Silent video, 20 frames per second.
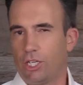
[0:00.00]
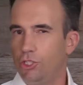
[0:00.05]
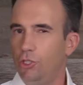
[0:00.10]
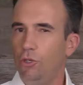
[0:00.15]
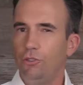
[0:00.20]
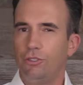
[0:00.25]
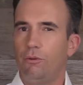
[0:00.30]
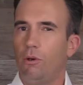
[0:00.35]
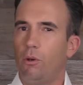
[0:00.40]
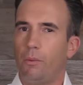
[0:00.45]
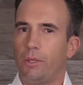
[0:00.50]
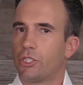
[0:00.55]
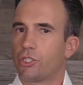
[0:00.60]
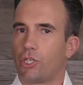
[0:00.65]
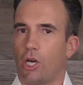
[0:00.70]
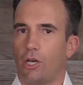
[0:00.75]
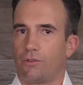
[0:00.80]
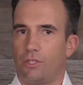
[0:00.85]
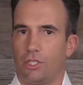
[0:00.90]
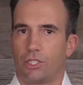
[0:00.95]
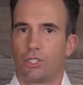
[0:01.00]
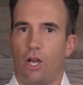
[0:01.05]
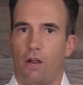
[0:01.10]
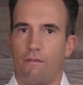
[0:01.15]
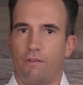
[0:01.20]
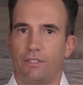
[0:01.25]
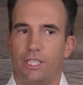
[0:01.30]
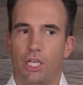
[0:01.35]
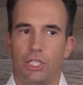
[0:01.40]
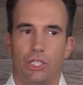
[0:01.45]
Because usually when we start this
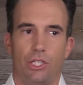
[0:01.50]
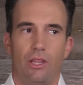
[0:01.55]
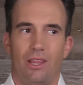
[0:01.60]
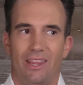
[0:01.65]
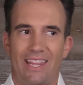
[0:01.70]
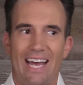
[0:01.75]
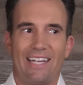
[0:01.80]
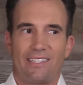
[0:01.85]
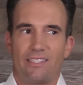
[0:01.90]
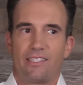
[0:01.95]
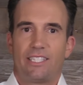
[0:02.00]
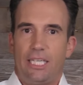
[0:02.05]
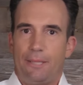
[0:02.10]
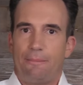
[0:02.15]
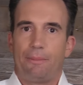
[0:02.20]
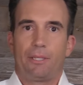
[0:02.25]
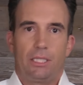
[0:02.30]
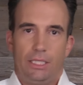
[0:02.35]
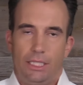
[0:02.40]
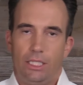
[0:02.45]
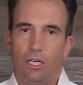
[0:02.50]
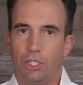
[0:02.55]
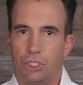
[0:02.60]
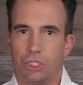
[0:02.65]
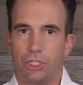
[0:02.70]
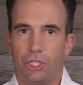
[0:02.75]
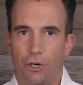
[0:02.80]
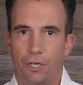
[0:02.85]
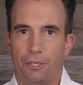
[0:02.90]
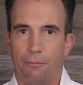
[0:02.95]
conversation, that's typically our
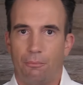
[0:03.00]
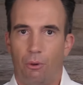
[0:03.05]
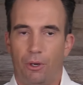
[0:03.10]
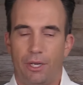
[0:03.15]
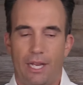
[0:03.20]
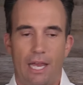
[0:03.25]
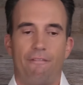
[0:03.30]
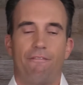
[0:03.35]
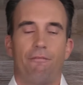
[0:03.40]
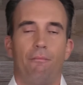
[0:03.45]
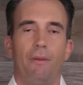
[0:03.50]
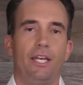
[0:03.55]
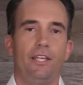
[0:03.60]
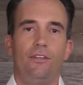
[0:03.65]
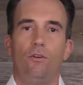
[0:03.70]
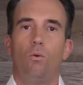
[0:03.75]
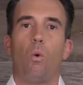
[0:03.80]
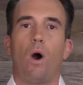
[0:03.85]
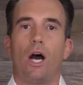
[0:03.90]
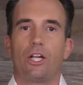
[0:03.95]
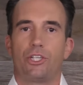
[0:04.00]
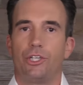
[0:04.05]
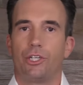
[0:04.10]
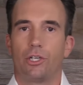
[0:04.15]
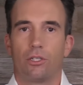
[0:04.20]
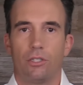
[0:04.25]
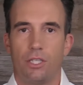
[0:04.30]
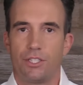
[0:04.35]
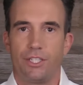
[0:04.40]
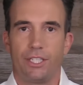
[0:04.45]
starting point. And for many of you
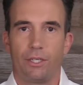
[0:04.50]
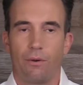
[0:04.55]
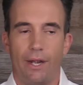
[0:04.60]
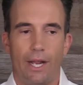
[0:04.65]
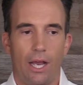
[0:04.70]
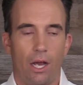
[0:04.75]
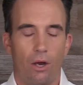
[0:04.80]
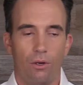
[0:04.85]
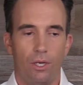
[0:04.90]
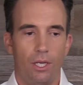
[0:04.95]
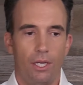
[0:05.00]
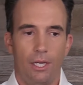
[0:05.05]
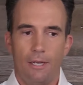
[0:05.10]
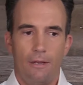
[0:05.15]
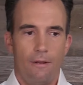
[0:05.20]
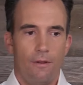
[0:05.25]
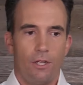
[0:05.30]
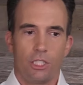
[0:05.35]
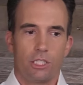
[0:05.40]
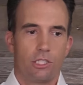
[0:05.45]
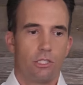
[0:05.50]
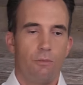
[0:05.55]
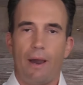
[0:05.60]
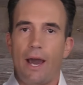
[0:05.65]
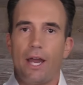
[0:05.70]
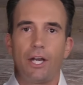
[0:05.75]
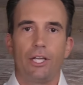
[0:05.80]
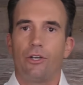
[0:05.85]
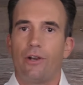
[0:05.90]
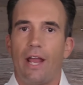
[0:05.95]
watching or listening right now, no
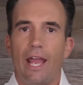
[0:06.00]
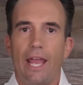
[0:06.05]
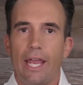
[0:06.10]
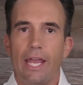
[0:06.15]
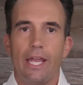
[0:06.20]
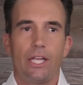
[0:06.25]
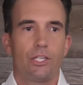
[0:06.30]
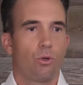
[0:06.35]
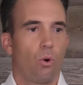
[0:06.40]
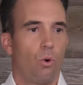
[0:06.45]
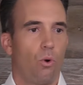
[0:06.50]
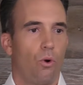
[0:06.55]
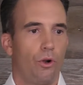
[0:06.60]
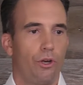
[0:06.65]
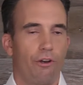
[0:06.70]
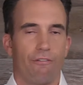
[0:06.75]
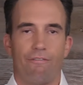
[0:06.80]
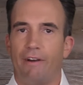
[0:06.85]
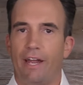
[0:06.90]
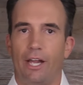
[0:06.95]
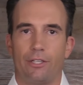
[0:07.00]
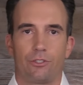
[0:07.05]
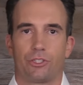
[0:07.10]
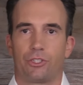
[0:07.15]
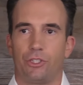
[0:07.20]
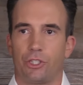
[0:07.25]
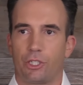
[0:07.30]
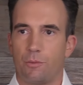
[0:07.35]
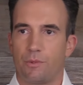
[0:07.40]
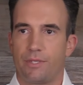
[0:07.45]
matter your age or your financial
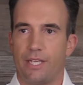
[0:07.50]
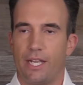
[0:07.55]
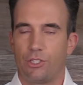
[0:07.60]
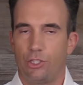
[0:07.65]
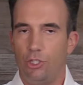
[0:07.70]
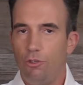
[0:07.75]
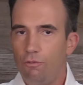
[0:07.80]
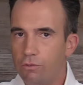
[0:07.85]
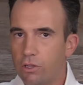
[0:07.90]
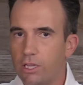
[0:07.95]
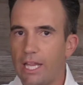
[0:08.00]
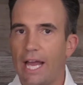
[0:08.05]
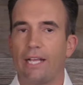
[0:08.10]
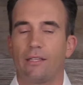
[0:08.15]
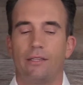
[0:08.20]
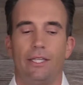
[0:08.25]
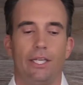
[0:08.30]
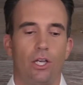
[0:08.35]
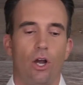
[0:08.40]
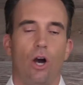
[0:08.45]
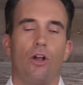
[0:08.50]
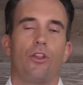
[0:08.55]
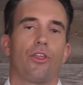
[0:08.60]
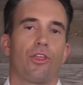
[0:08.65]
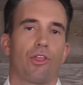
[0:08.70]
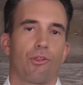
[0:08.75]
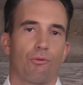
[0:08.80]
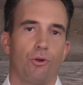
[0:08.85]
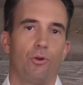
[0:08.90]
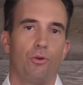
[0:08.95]
circumstance, you've likely gone
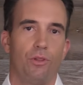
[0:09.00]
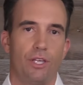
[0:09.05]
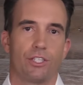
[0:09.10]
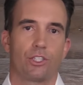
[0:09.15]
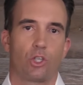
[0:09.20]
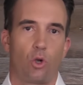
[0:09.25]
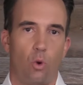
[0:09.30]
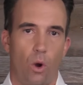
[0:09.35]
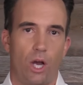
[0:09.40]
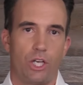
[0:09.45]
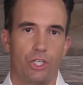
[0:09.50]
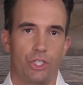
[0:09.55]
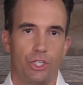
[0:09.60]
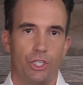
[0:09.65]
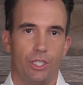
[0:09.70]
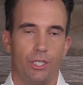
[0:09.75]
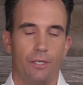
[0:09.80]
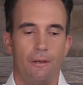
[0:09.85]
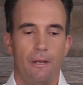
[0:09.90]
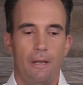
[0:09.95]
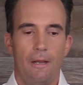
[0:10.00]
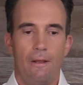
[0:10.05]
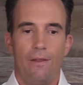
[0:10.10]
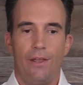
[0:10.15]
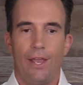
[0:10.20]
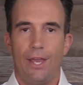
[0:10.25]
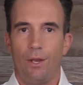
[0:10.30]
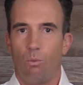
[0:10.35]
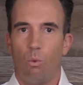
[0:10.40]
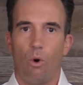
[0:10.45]
through this question
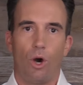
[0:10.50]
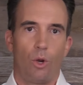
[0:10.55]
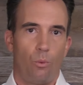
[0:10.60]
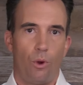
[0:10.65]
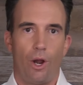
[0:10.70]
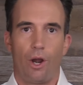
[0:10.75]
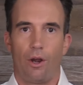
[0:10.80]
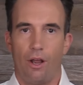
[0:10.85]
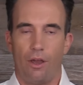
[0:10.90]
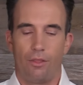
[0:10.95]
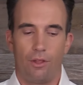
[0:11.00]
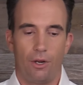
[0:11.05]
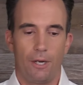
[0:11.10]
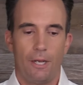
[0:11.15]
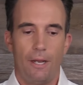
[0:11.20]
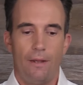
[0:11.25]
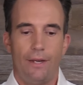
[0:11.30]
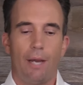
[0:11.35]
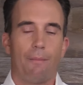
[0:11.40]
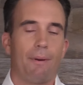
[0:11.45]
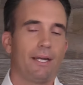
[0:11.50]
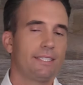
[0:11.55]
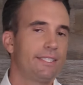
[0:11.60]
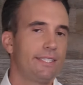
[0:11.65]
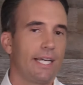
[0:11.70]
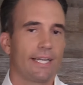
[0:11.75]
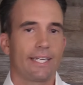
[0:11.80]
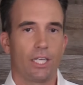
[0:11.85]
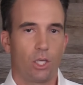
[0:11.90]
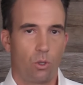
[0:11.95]
in one way or another. Now, my
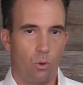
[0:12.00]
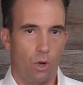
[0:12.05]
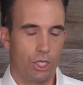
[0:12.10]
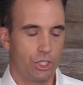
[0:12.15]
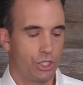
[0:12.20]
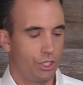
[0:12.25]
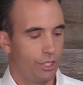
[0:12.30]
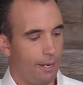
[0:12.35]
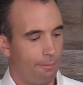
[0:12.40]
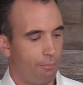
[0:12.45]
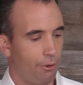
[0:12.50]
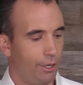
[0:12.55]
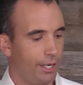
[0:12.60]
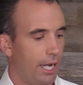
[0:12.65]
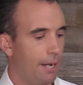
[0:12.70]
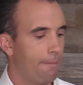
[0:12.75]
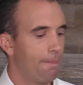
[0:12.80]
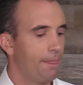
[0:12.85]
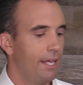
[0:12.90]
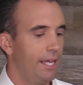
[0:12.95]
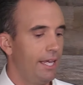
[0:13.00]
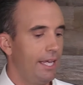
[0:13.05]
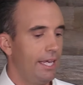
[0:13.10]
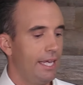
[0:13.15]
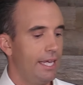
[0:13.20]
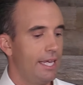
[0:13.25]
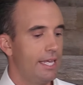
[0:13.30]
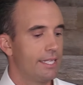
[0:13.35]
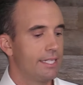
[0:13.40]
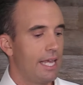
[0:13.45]
second question I bring up
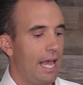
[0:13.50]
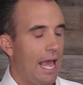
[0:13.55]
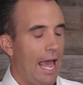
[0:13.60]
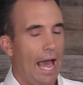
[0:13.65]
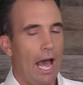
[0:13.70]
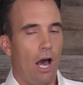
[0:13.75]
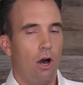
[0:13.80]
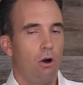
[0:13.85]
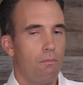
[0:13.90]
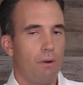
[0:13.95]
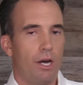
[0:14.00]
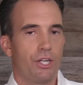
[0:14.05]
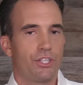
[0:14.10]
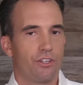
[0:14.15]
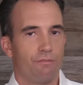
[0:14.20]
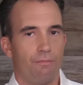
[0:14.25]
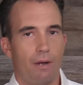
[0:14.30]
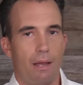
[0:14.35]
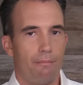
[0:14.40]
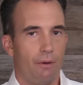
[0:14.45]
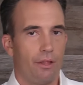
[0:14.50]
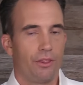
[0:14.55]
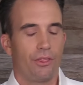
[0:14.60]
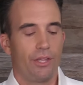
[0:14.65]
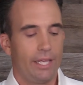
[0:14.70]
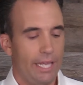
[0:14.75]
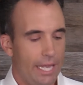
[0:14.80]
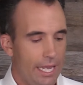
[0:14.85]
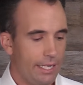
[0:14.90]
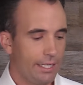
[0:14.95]
is how much of my
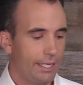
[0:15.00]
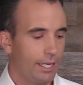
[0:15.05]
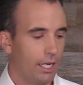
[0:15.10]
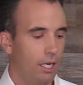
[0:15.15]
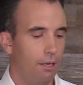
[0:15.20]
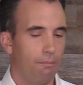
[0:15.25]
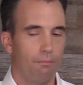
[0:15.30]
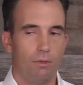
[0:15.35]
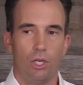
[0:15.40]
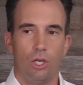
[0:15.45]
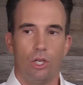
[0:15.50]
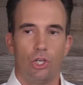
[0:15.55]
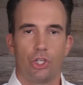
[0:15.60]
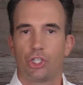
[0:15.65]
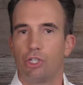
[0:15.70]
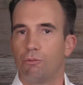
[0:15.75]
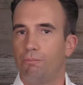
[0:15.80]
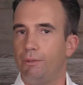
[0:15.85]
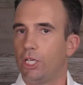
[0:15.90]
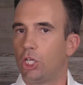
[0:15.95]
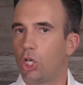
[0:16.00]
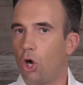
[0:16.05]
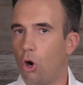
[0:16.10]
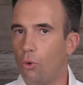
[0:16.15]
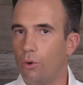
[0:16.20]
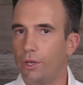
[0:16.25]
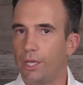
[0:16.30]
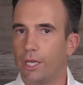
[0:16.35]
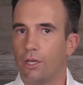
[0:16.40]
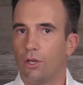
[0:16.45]
monthly income should be
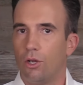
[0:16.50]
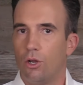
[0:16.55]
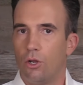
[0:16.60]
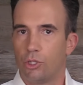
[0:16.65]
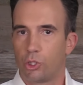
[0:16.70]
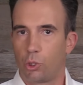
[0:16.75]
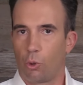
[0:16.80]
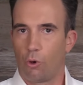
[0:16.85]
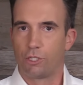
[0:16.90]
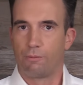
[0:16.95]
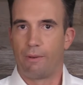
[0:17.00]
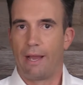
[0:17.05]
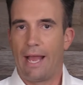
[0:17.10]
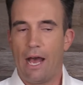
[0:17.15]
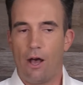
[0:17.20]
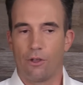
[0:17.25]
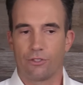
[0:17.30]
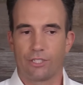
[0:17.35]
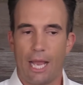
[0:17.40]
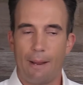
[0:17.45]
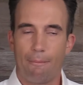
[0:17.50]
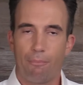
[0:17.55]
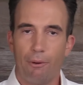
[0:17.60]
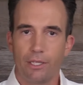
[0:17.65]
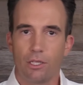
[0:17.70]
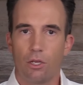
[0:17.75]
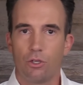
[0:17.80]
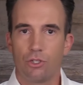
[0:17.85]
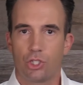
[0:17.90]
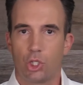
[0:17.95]
going towards my house? I
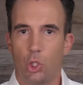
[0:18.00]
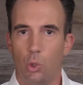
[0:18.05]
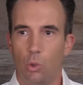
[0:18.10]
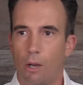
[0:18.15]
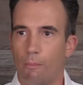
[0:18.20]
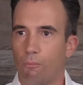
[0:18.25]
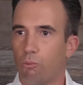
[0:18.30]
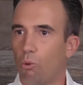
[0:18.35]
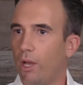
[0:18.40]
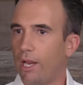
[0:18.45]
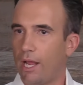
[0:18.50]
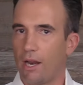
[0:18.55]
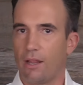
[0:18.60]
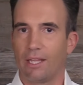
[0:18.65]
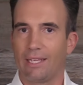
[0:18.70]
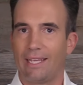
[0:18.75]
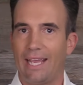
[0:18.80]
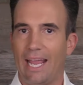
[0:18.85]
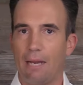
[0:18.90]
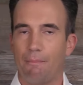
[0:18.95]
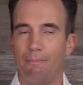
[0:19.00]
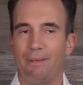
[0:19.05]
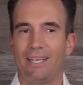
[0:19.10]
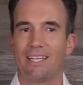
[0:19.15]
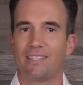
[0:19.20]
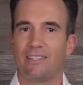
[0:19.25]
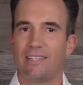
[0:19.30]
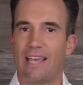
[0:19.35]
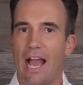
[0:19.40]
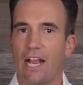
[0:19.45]
bring those two up right out of the gate
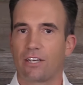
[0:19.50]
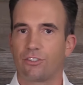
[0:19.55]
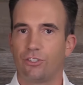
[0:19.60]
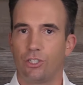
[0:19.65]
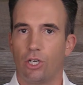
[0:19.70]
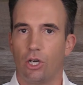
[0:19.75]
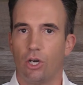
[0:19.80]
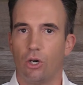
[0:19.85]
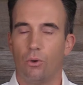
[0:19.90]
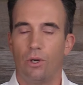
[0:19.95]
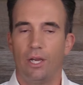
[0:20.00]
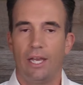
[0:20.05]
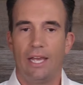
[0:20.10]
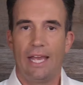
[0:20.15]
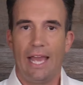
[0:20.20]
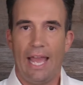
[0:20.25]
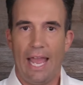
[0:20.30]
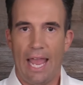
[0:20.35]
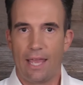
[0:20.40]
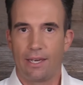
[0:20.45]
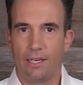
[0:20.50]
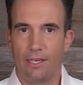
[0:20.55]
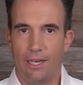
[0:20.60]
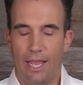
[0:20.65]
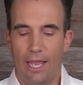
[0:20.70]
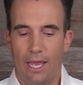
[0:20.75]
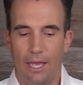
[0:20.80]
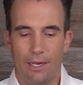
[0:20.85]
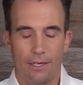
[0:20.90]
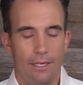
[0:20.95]
because they actually go hand in
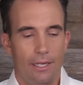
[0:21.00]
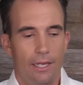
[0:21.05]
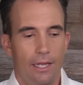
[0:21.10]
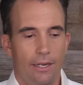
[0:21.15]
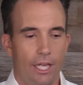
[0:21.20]
hand.